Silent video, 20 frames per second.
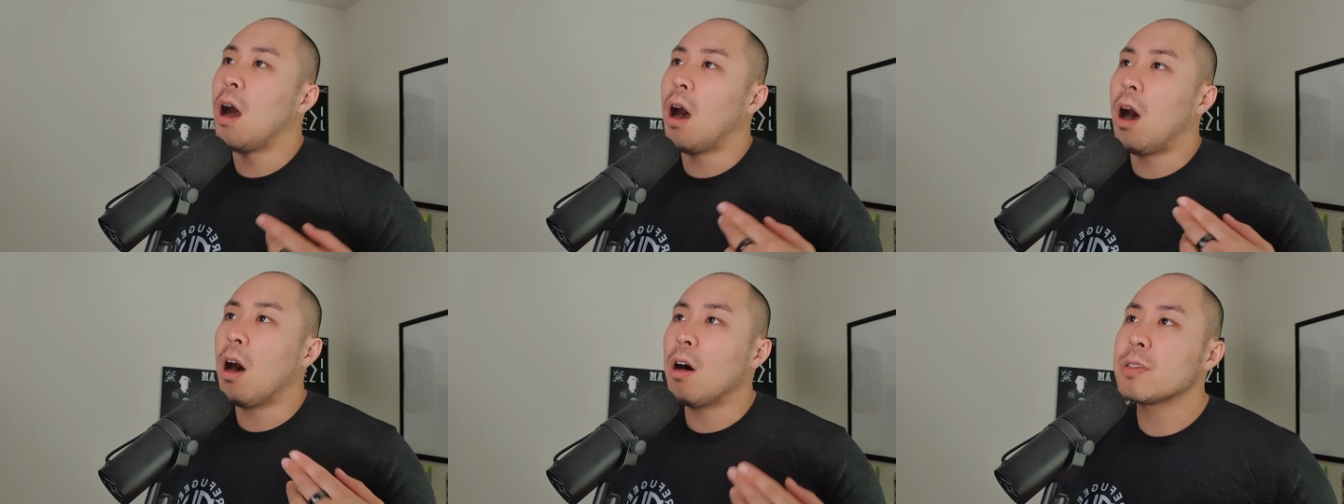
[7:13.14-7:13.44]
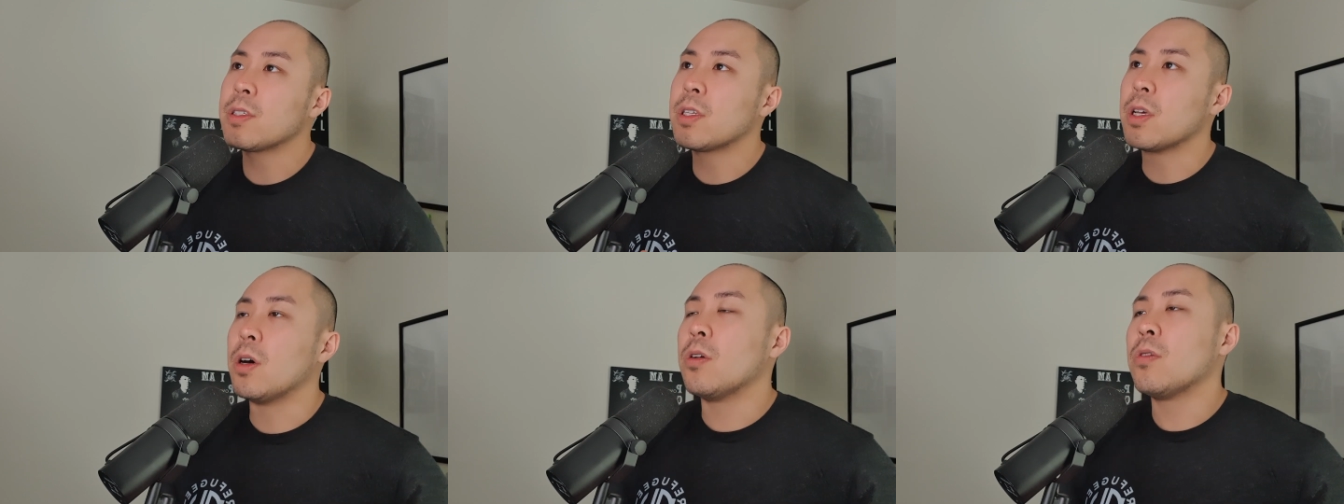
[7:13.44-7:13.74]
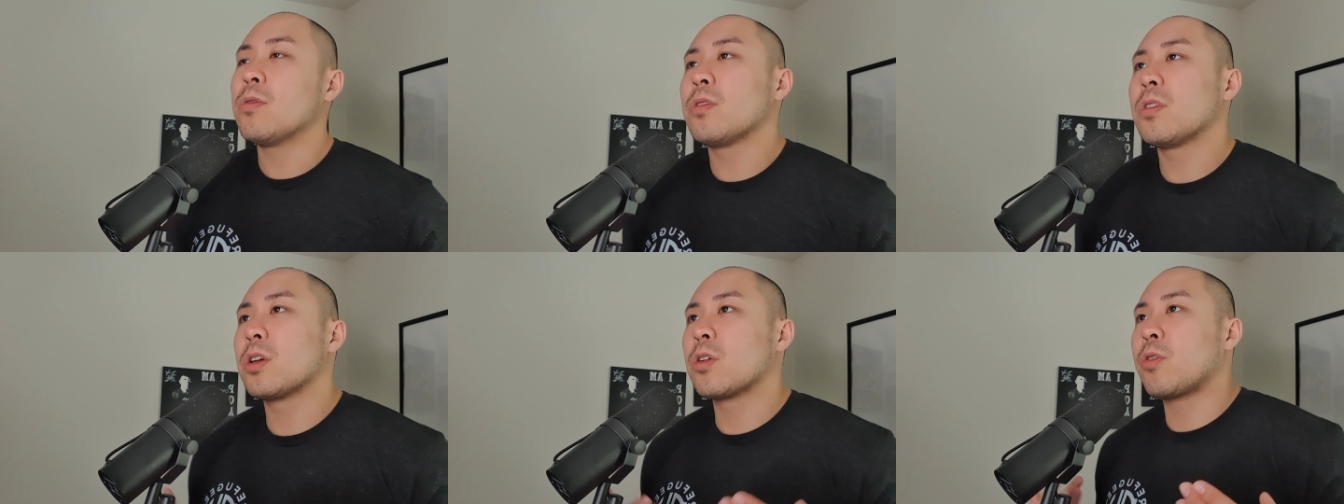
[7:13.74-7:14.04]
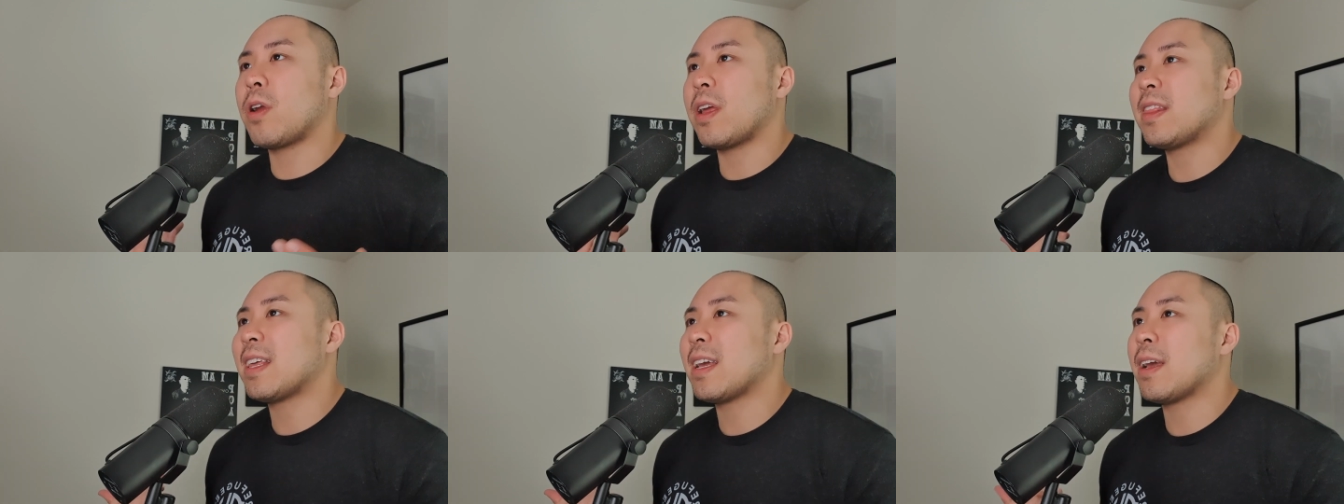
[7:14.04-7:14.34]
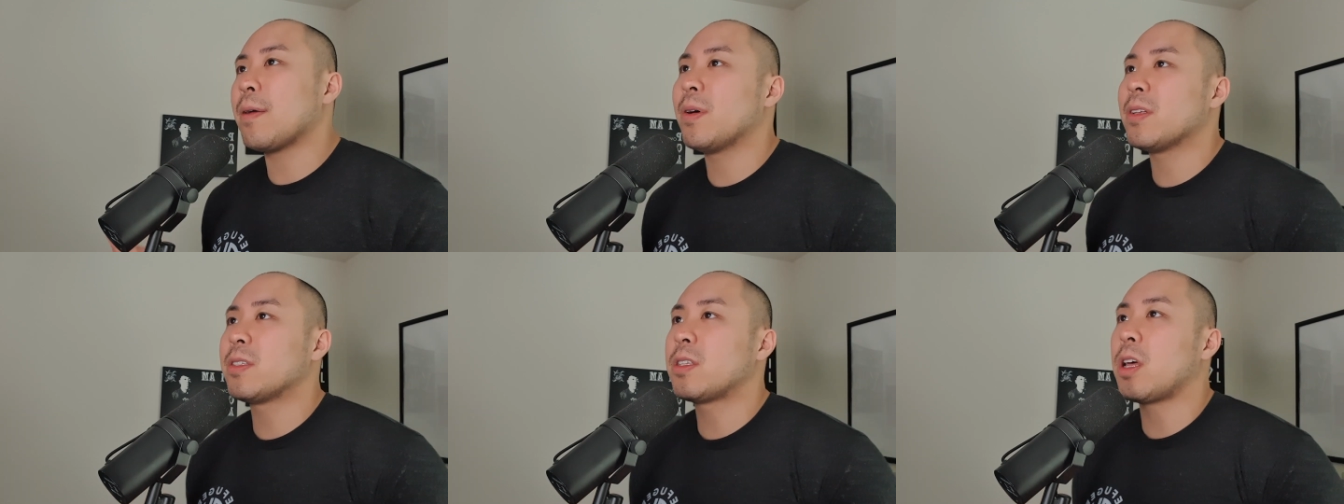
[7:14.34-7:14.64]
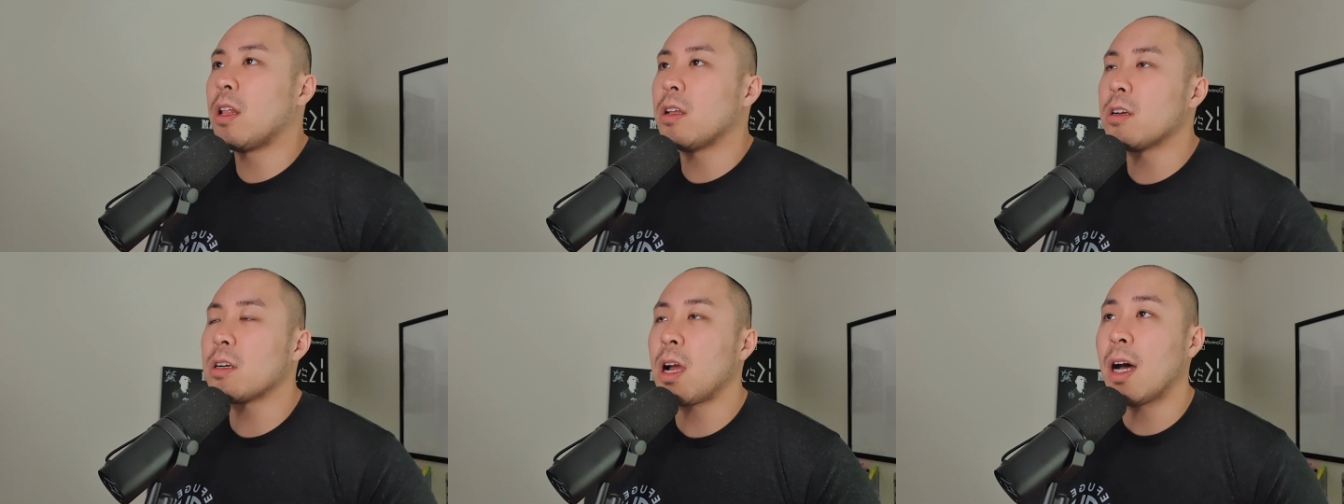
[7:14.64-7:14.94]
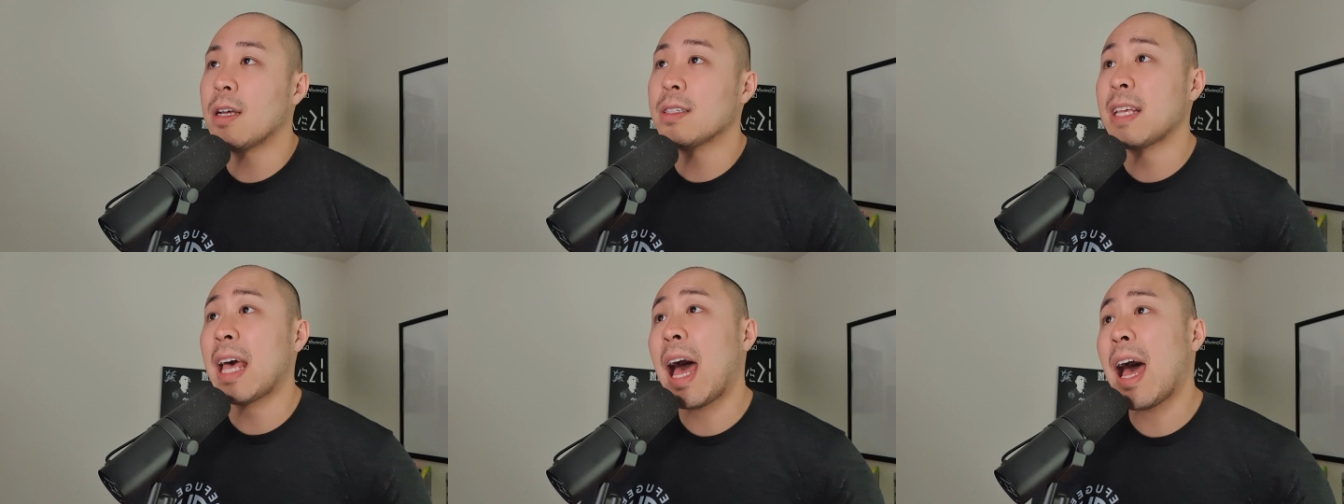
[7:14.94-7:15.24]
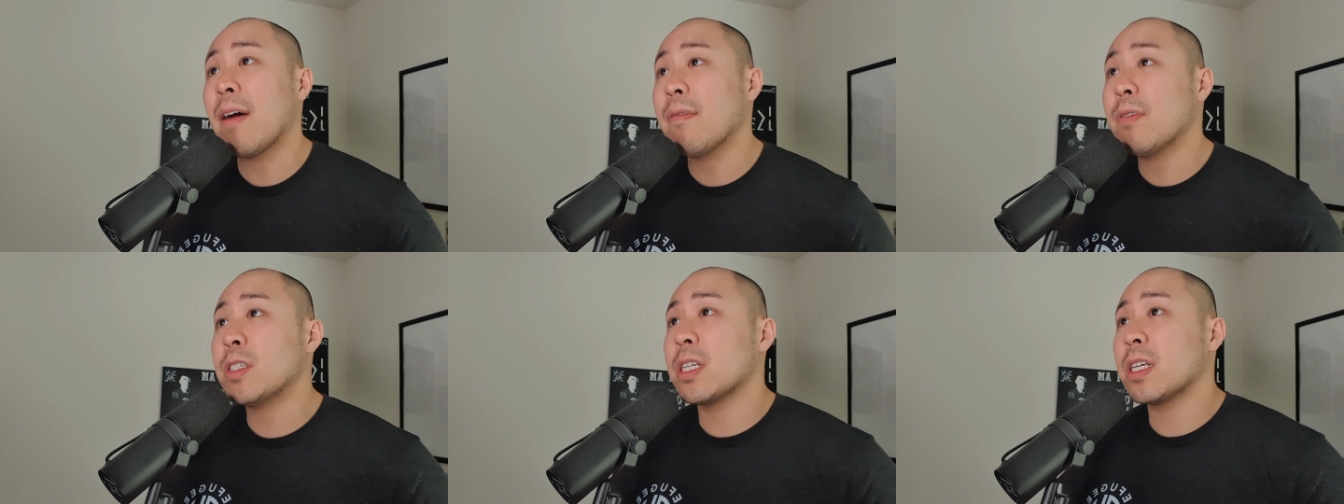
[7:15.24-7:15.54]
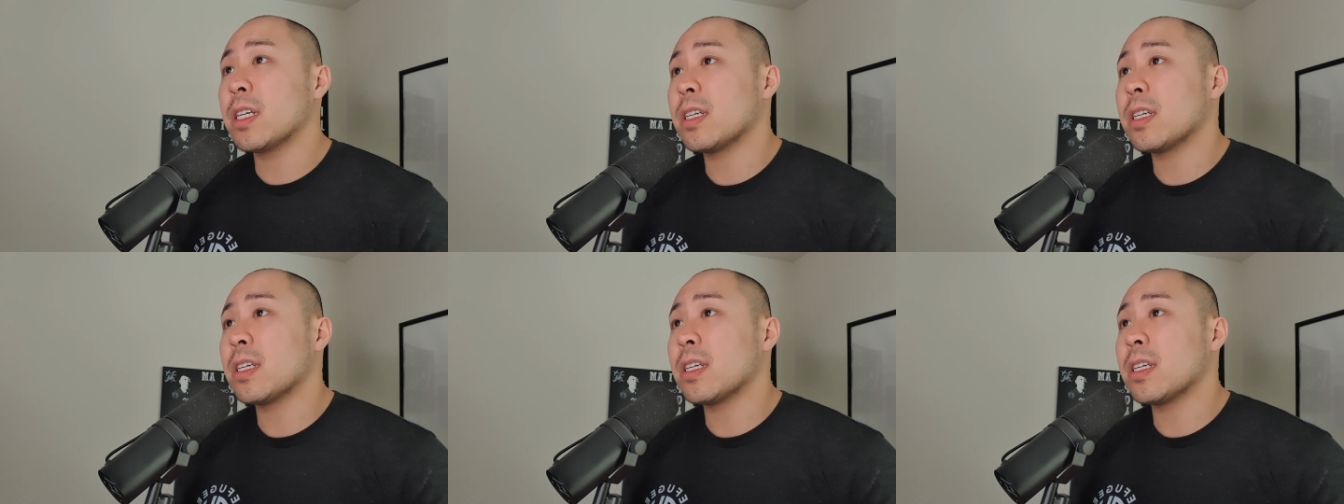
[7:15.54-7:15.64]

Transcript: Also, the great thing about dollar cost averaging,